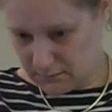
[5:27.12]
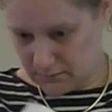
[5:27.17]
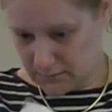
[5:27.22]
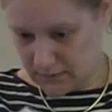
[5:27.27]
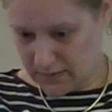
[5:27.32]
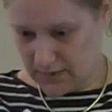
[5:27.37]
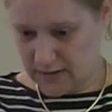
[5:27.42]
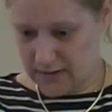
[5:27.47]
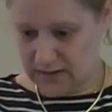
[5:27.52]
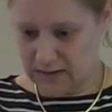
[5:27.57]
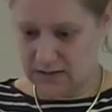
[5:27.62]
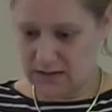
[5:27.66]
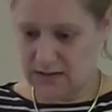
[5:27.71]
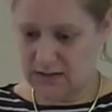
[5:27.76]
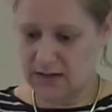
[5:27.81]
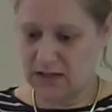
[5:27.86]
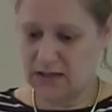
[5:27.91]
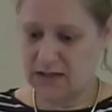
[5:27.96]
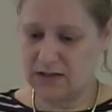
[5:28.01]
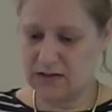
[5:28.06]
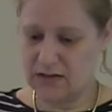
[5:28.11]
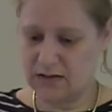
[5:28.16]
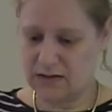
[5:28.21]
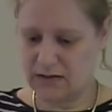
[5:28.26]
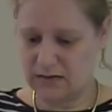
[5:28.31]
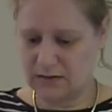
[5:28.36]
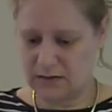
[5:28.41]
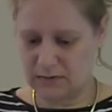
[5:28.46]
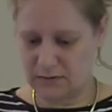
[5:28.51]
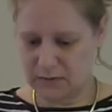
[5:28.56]
let's see
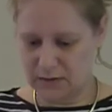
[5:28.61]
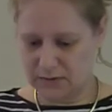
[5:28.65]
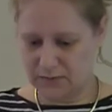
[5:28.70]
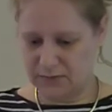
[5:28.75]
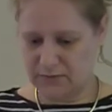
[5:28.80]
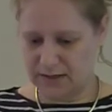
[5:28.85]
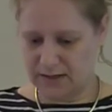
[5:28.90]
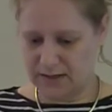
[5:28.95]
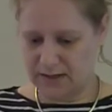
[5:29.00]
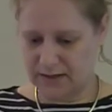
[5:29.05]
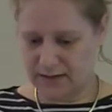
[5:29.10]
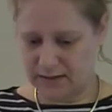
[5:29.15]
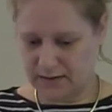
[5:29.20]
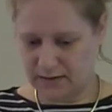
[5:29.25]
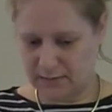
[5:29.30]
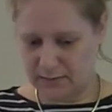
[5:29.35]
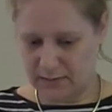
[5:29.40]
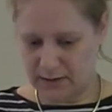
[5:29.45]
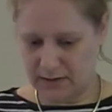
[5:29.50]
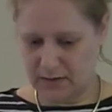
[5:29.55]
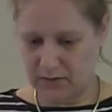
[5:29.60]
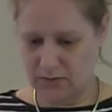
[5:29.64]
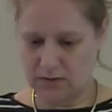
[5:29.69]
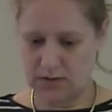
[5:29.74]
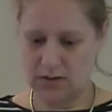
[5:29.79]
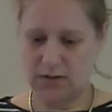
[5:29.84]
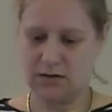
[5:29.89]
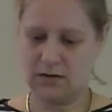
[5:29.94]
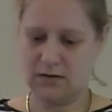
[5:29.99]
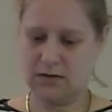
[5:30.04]
if we can get them
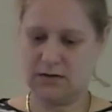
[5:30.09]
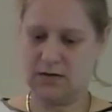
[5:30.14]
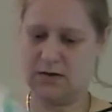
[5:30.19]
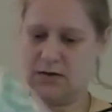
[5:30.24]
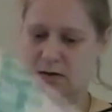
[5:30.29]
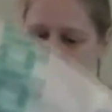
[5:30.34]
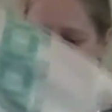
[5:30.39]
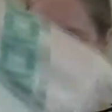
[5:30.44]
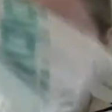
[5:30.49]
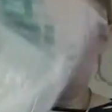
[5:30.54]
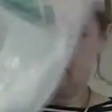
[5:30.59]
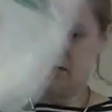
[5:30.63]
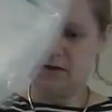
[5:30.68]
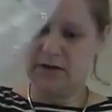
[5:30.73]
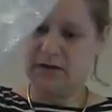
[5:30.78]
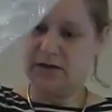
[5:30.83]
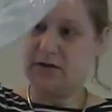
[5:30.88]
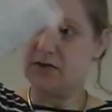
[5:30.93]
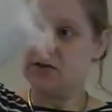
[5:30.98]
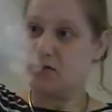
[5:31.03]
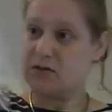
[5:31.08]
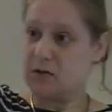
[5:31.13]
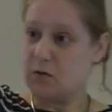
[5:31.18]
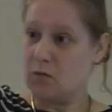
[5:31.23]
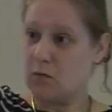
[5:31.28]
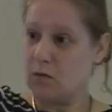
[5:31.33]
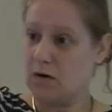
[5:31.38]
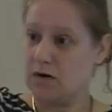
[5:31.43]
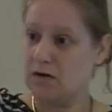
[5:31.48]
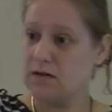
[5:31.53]
out. Here's
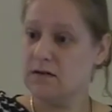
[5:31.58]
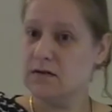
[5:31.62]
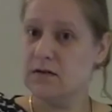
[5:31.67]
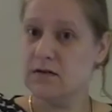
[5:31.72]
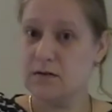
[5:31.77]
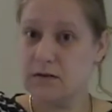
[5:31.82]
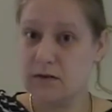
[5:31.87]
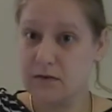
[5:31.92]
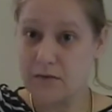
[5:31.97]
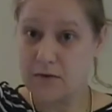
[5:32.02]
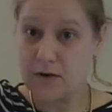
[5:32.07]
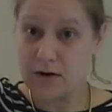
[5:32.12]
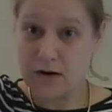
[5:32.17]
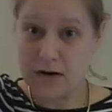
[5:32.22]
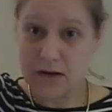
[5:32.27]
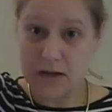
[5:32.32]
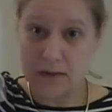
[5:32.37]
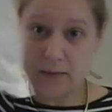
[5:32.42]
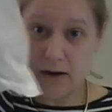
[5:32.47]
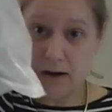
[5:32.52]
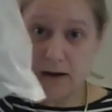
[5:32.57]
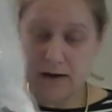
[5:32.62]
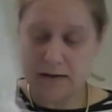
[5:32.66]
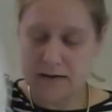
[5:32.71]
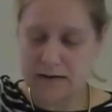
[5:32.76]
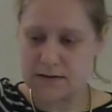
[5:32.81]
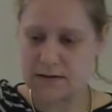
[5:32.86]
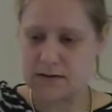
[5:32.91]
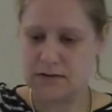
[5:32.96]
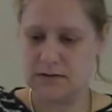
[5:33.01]
one of the lucky
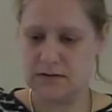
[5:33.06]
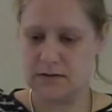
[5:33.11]
bags.